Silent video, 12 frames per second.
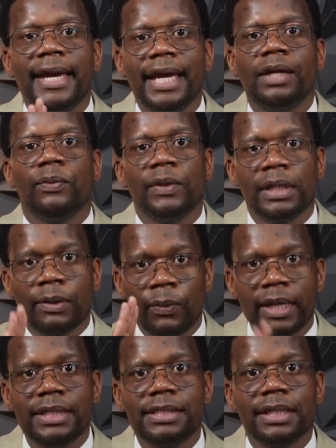And we
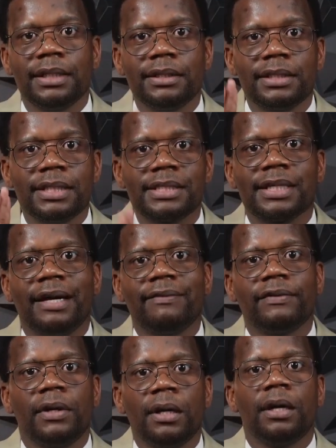went in,
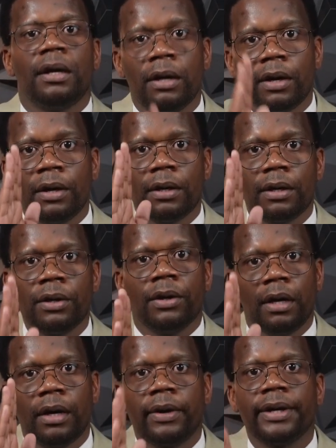discovered her
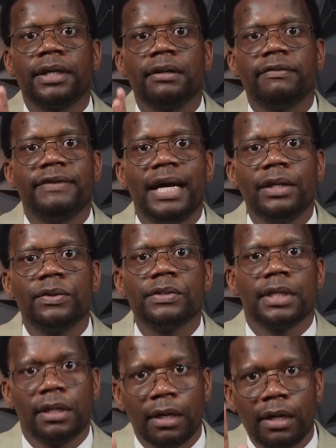hierarchy of
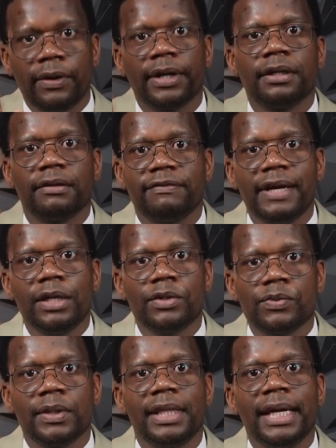values, and hierarchy of
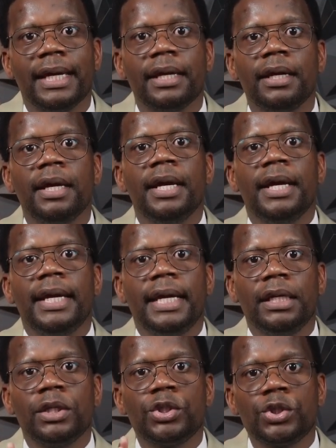values were there.
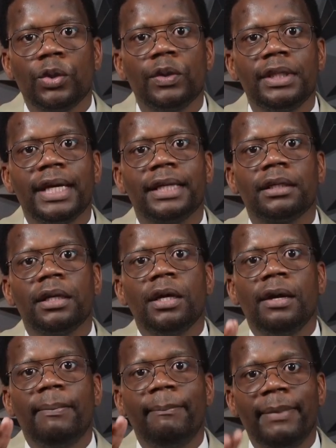And it showed that
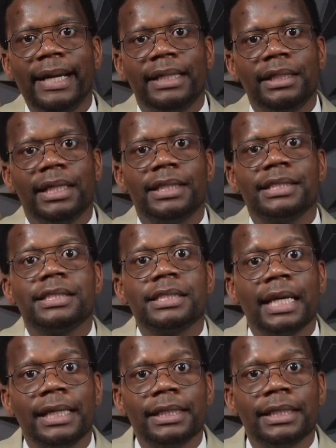money
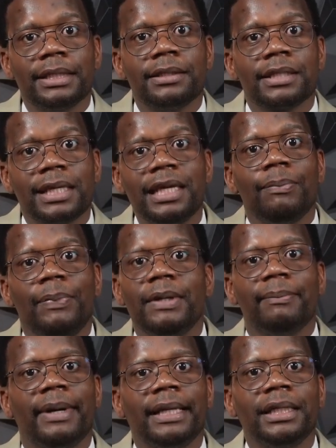and
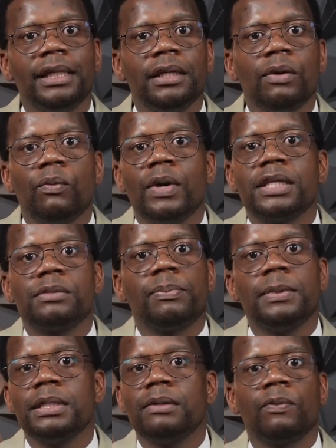keeping money was
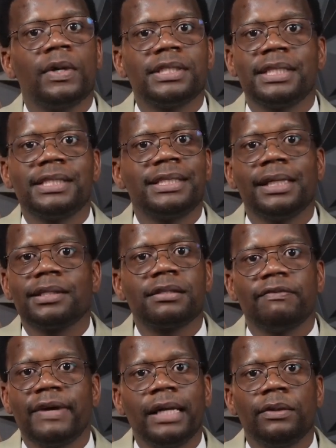the 6th
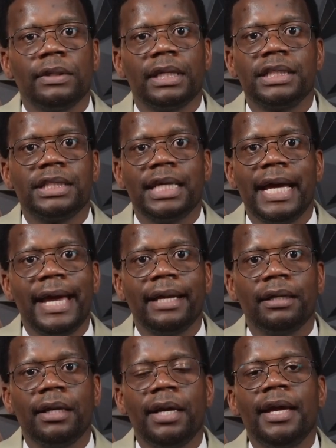value that she had.